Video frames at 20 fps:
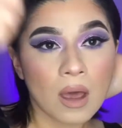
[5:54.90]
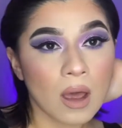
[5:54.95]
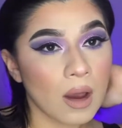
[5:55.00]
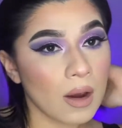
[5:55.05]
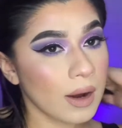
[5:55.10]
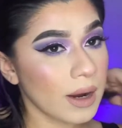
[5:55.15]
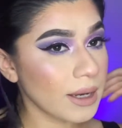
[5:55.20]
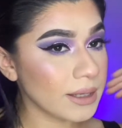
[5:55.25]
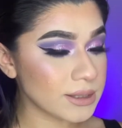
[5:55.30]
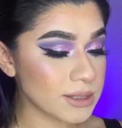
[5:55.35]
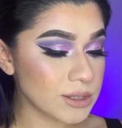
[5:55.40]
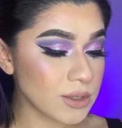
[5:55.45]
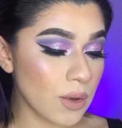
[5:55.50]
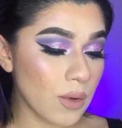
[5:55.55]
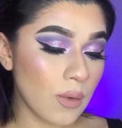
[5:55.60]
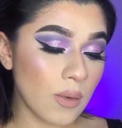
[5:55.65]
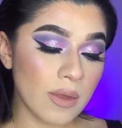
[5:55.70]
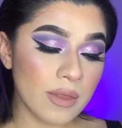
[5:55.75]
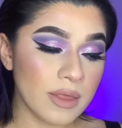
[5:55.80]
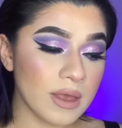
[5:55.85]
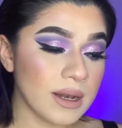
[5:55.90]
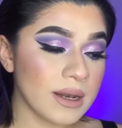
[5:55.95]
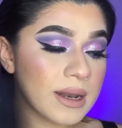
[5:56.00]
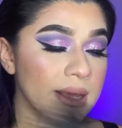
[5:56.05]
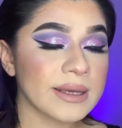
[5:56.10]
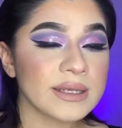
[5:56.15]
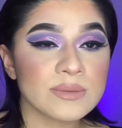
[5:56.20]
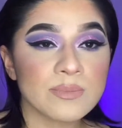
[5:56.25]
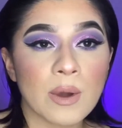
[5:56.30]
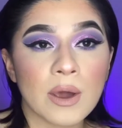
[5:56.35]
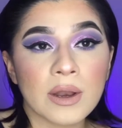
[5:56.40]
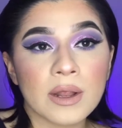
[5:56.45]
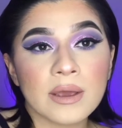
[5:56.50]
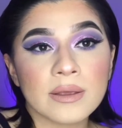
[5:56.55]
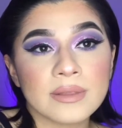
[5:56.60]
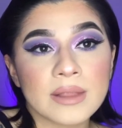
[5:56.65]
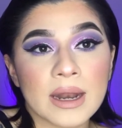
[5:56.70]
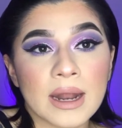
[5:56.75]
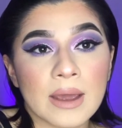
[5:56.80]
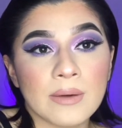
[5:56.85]
All right, so the next product
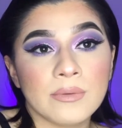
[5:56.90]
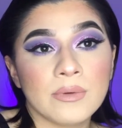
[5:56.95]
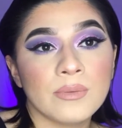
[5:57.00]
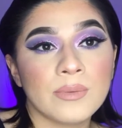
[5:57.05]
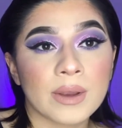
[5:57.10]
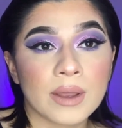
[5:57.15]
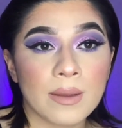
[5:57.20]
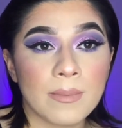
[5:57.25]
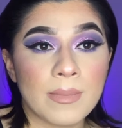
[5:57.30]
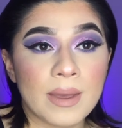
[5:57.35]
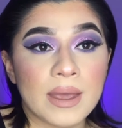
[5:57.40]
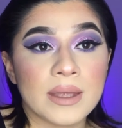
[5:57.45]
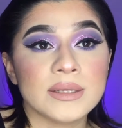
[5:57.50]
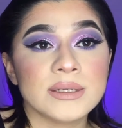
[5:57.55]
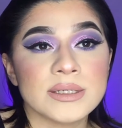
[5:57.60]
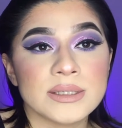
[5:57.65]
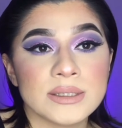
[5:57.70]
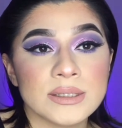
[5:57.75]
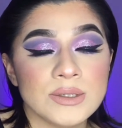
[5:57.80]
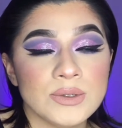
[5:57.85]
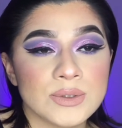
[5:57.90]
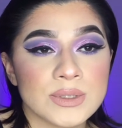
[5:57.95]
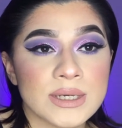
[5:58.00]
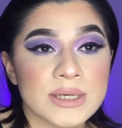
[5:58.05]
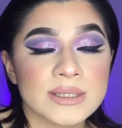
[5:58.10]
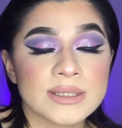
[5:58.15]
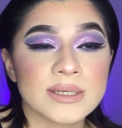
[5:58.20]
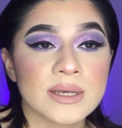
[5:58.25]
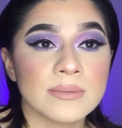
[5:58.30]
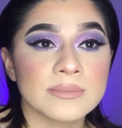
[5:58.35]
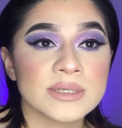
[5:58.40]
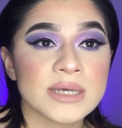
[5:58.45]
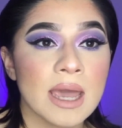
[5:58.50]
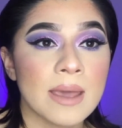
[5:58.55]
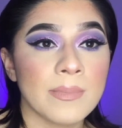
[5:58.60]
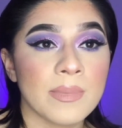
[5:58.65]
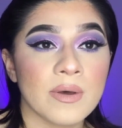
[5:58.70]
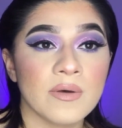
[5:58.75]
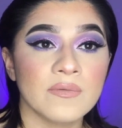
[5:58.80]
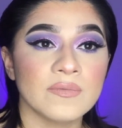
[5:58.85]
that I would recommend is using some
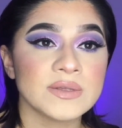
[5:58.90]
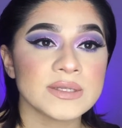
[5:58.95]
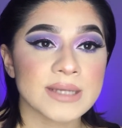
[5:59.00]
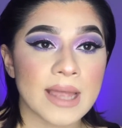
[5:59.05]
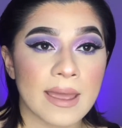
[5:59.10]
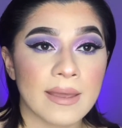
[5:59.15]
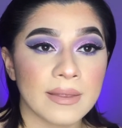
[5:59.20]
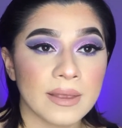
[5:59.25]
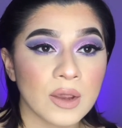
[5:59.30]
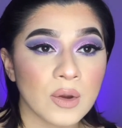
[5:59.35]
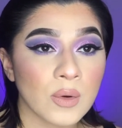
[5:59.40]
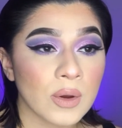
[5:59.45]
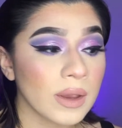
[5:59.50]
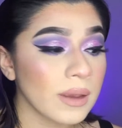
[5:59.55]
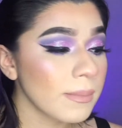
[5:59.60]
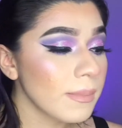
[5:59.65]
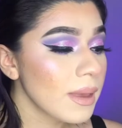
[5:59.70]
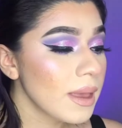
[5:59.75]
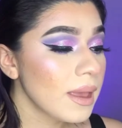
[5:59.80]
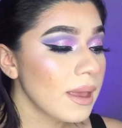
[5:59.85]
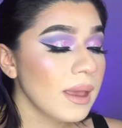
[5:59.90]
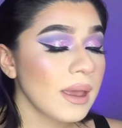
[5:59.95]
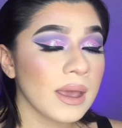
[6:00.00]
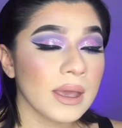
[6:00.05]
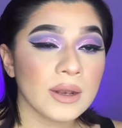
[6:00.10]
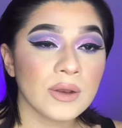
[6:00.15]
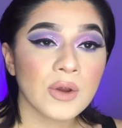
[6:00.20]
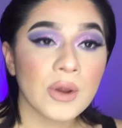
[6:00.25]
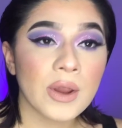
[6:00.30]
type of styling cream in your